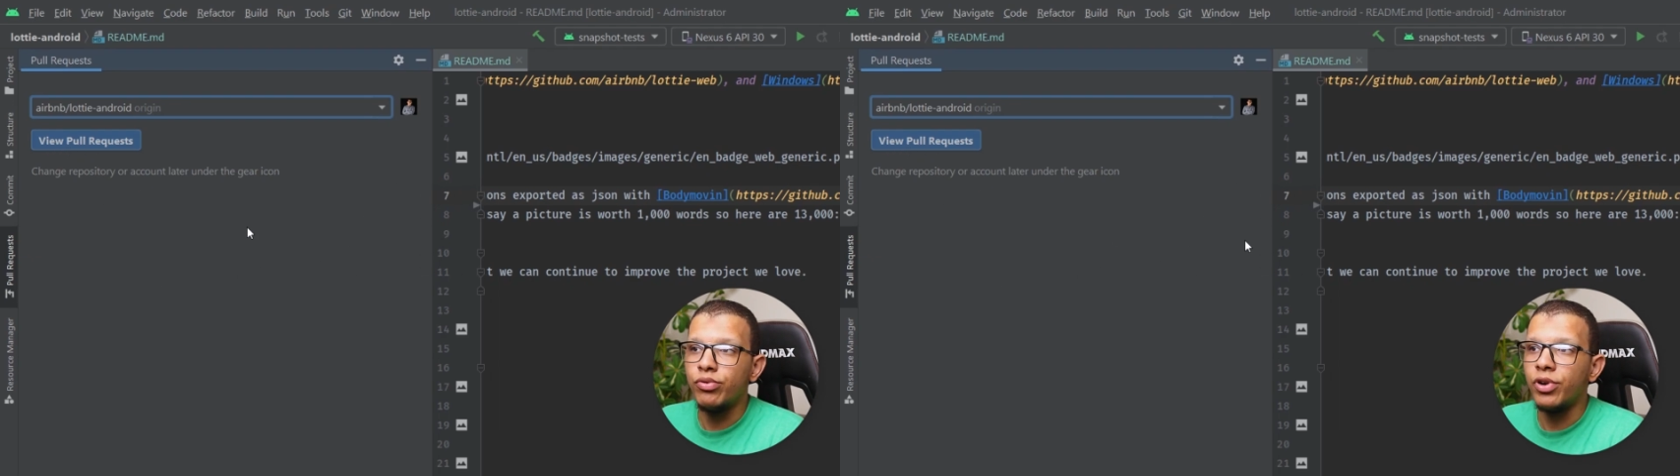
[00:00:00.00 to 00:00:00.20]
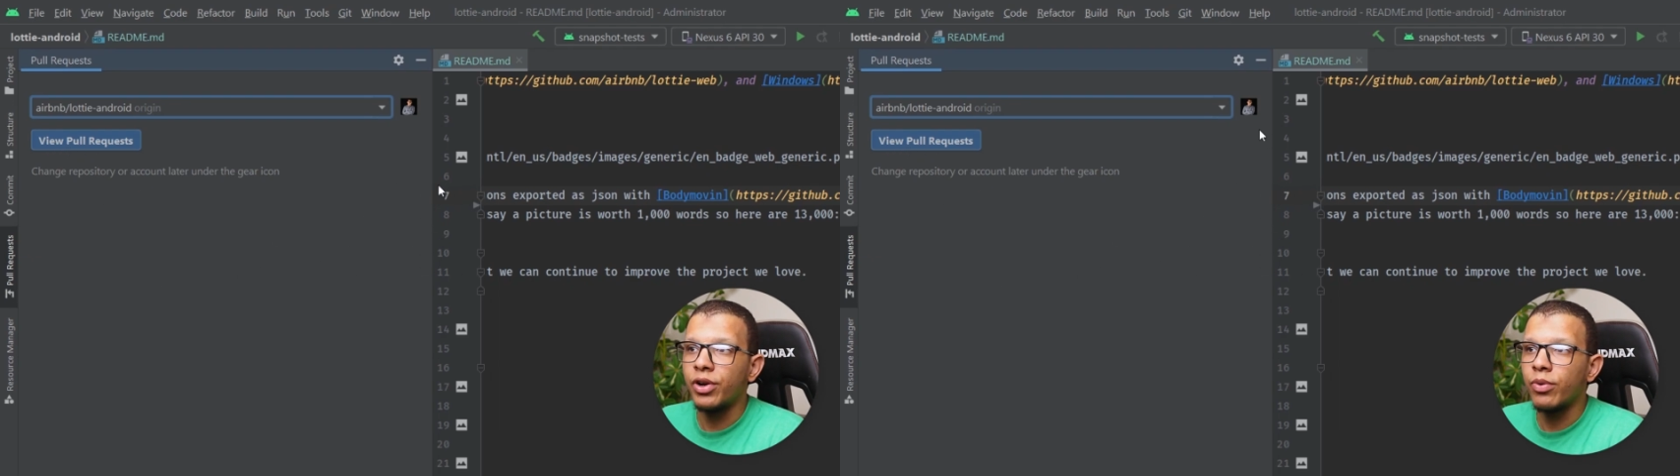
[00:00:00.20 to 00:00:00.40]

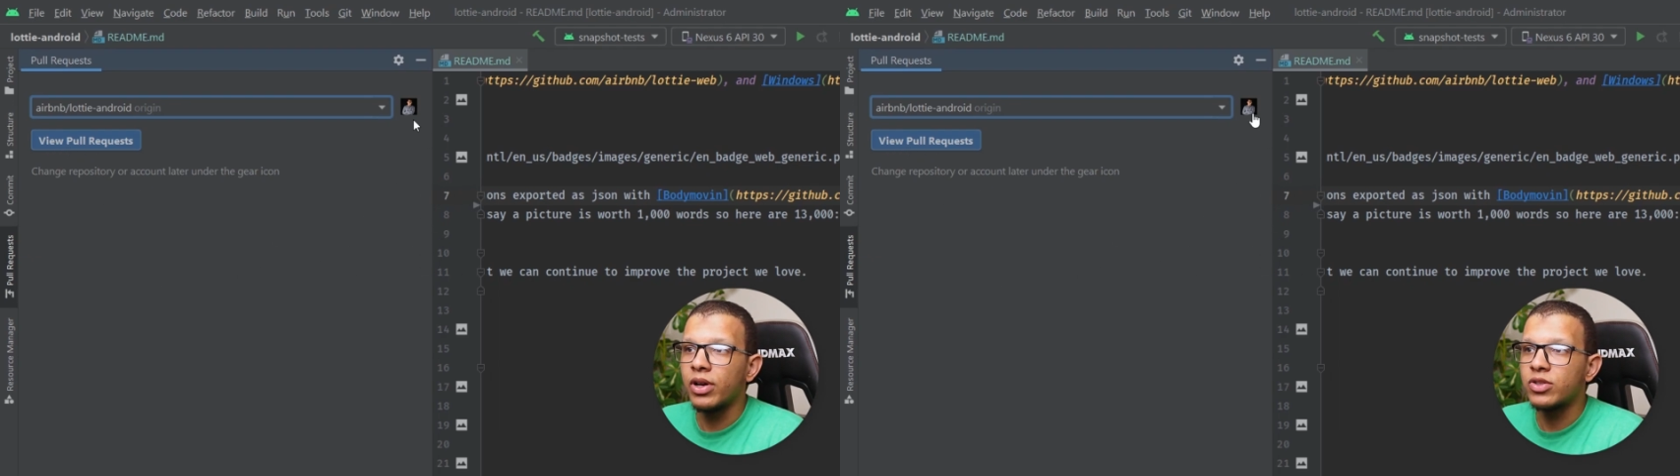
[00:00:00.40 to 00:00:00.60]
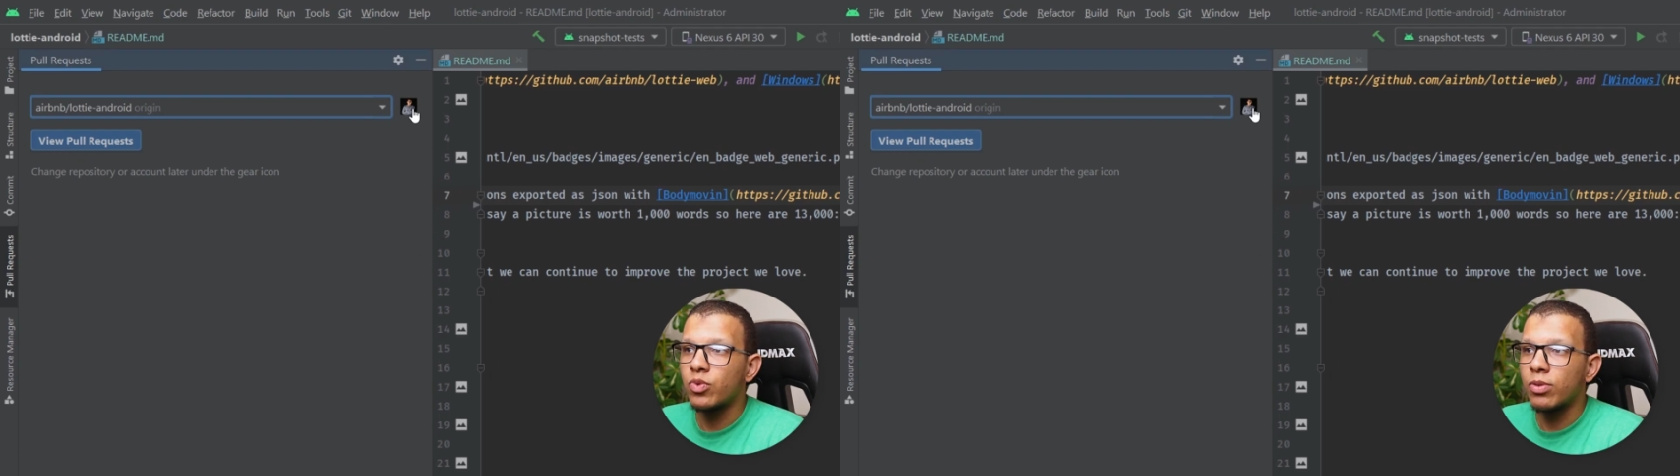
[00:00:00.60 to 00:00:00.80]
pull
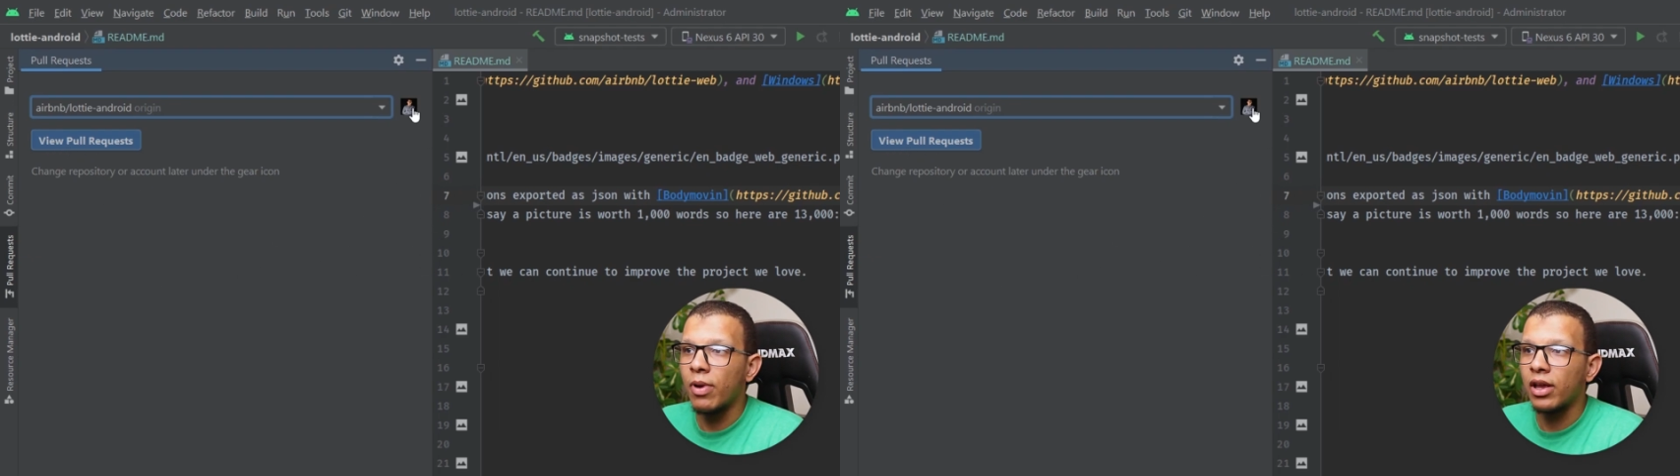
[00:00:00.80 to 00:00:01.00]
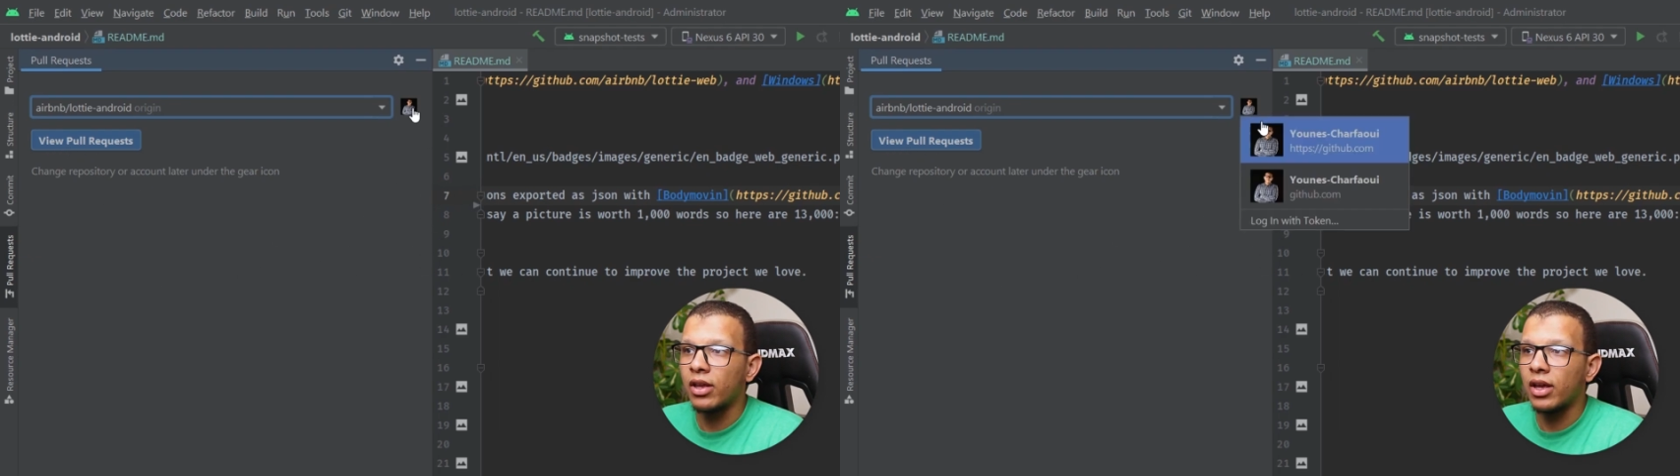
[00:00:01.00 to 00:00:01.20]
request with
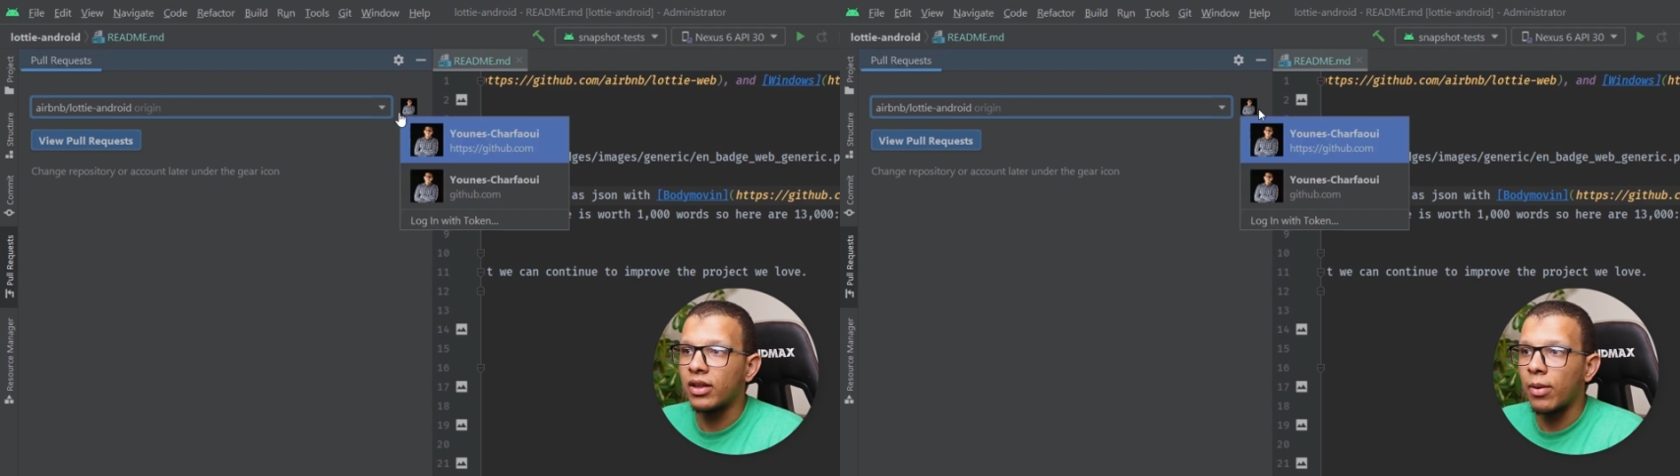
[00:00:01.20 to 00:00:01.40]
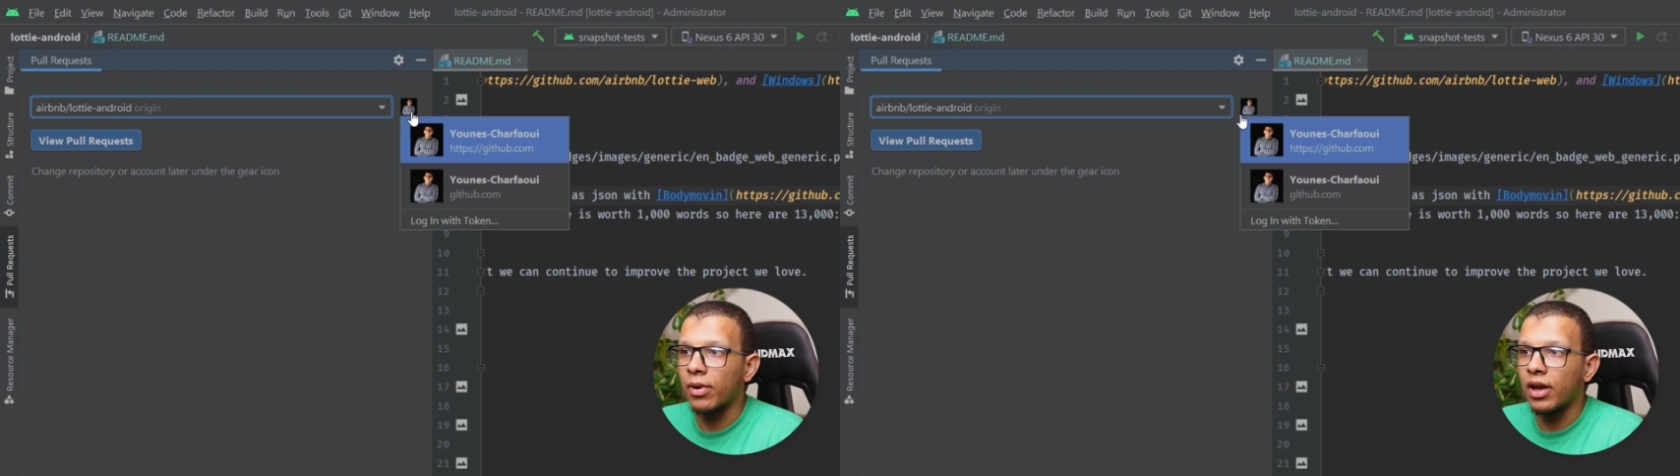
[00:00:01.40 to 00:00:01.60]
my
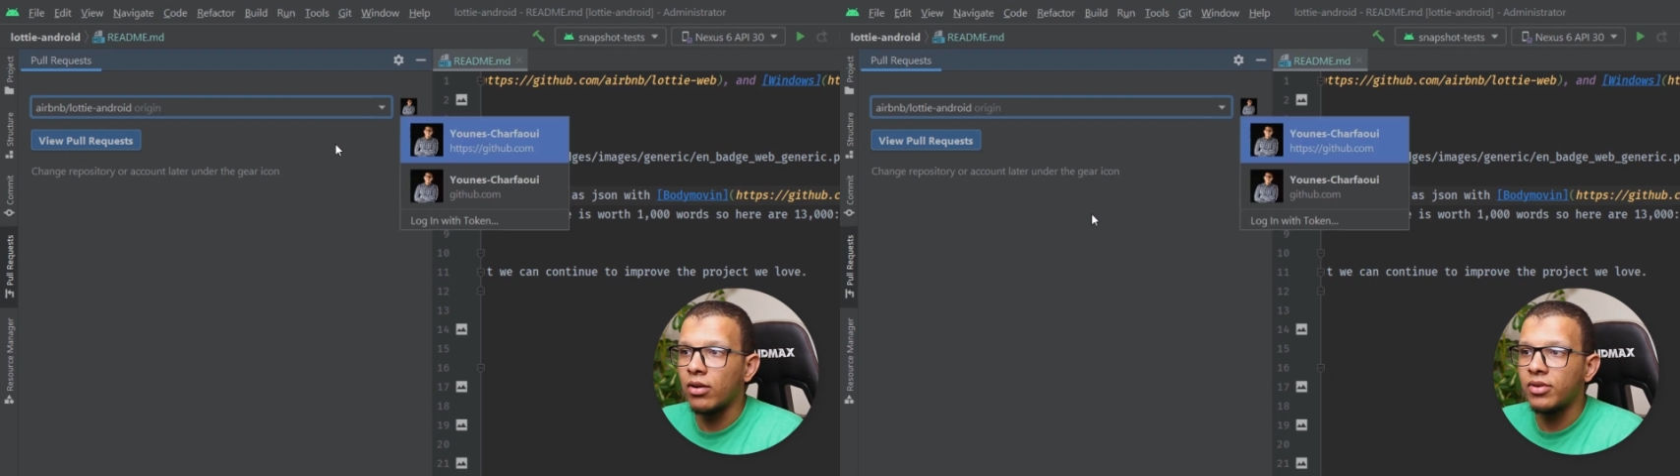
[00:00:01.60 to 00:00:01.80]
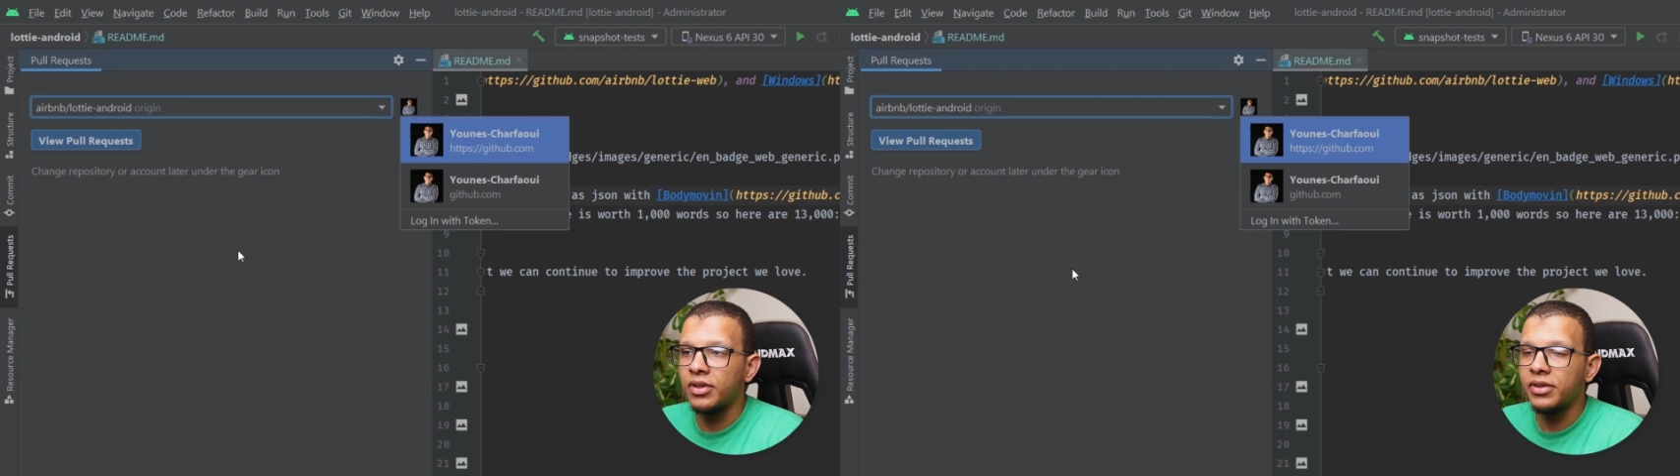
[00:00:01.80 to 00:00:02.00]
GitHub
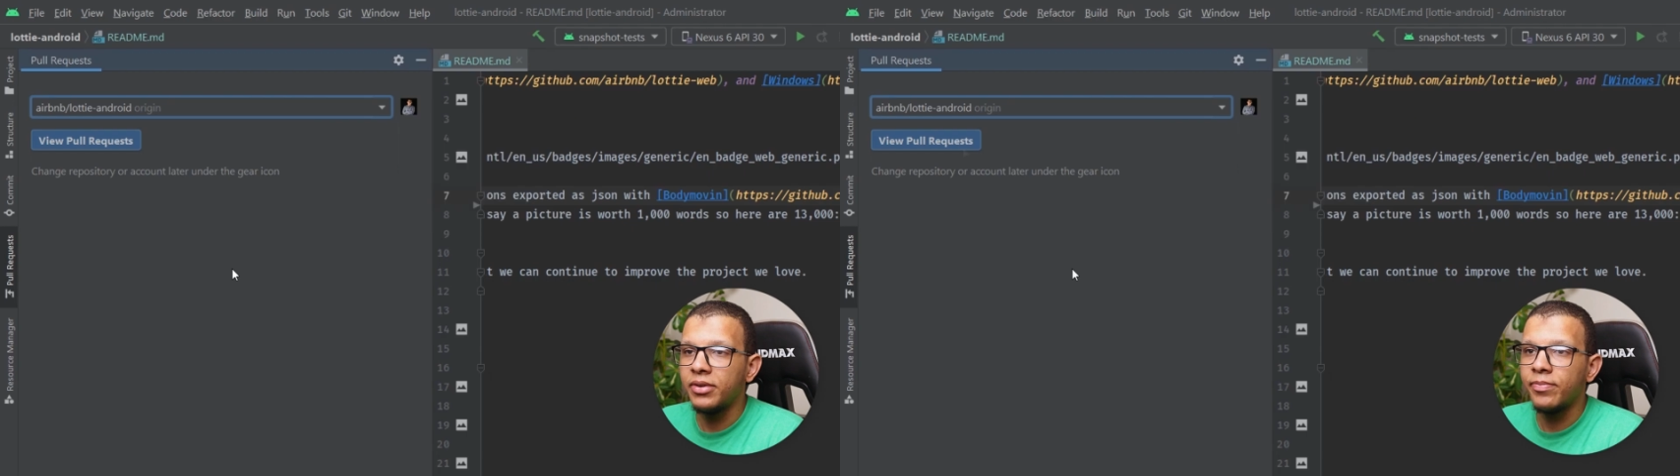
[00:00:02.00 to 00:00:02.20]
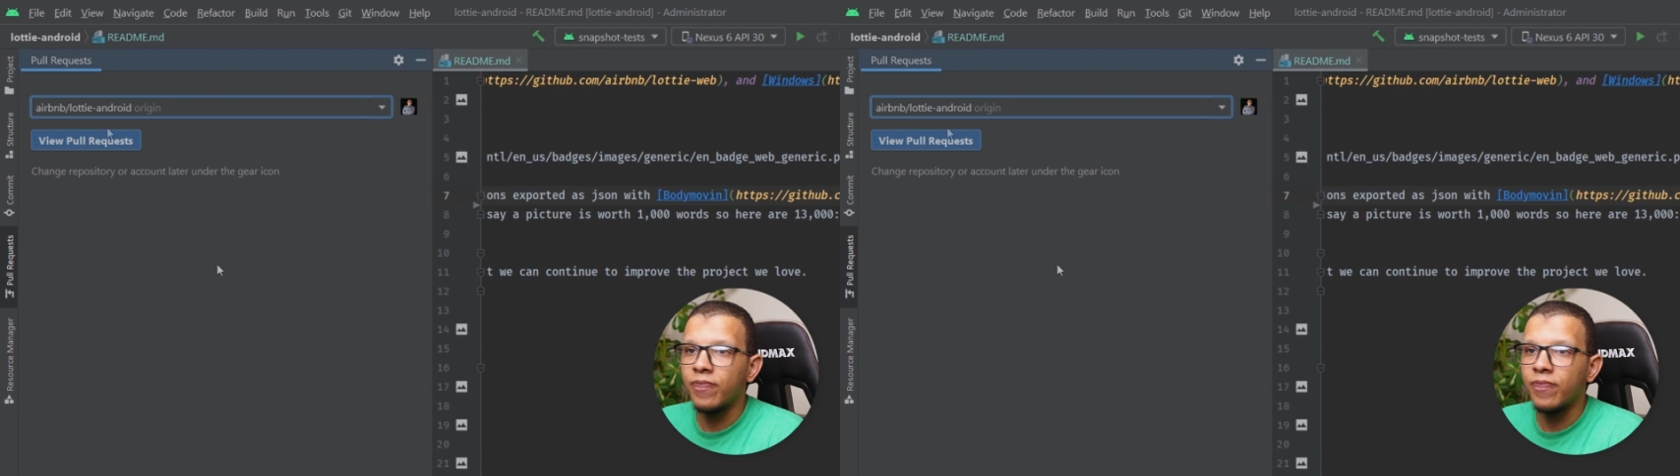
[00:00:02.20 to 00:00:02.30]
account here.